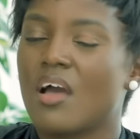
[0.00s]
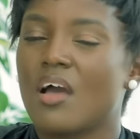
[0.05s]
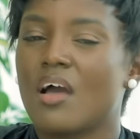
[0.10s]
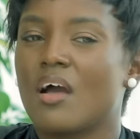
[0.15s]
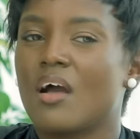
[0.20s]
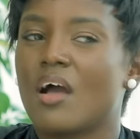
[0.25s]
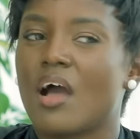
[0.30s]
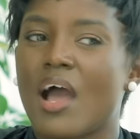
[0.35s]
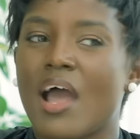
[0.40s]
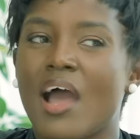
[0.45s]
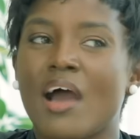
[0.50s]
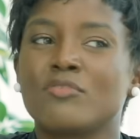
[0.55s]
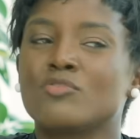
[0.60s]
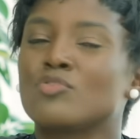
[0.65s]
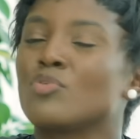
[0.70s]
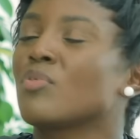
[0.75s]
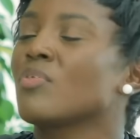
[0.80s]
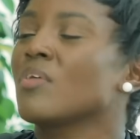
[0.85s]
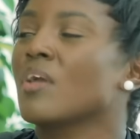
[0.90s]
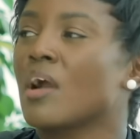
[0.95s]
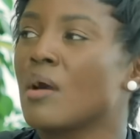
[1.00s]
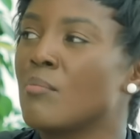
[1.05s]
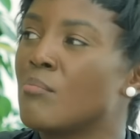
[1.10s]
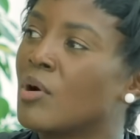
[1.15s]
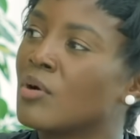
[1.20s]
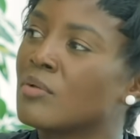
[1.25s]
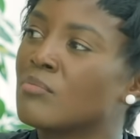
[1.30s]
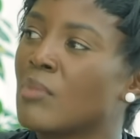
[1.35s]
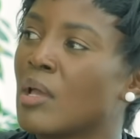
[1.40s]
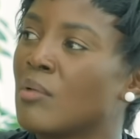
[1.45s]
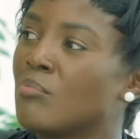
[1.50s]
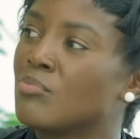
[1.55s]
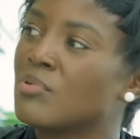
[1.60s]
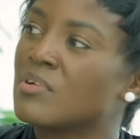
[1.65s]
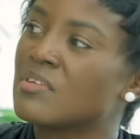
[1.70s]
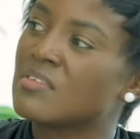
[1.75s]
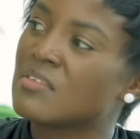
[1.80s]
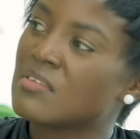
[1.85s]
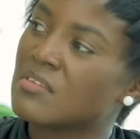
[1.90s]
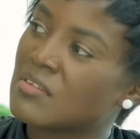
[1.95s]
to. I have to think about my
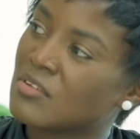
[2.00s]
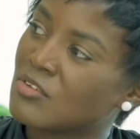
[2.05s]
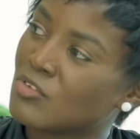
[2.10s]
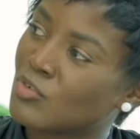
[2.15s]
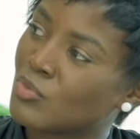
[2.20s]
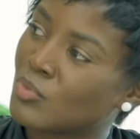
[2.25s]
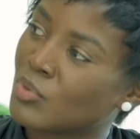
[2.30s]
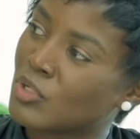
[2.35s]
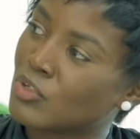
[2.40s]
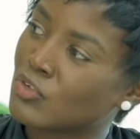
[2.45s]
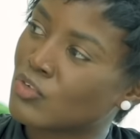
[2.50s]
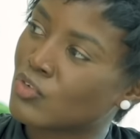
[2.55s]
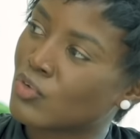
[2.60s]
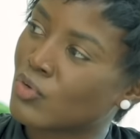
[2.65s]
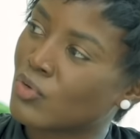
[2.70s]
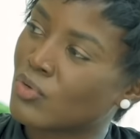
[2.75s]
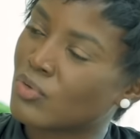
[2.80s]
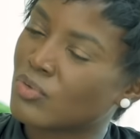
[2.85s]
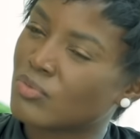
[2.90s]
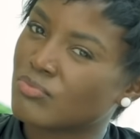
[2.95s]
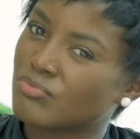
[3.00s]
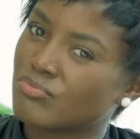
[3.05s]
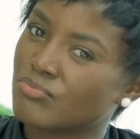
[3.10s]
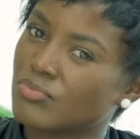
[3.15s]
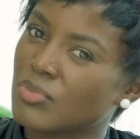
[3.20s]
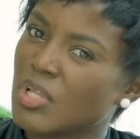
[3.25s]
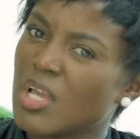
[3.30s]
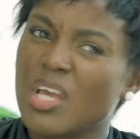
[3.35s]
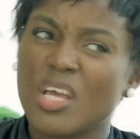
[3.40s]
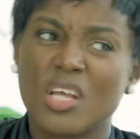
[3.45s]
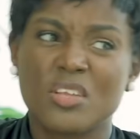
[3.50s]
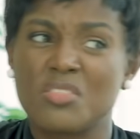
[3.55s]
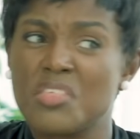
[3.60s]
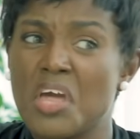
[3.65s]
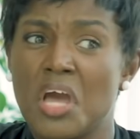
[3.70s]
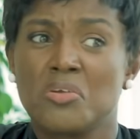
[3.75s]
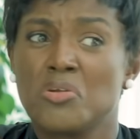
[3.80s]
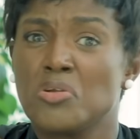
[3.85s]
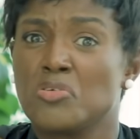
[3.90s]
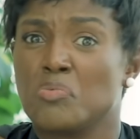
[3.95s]
breast situation. Mm. If
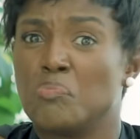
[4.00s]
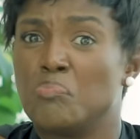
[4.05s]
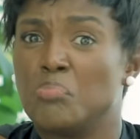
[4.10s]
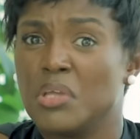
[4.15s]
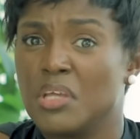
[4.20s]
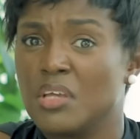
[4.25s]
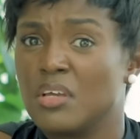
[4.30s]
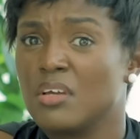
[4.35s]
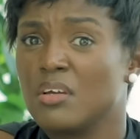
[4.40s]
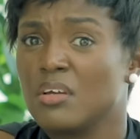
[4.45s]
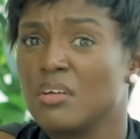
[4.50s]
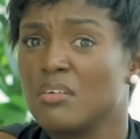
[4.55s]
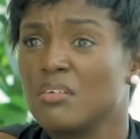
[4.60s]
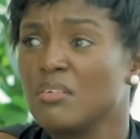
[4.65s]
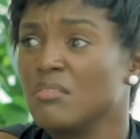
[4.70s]
they are not big,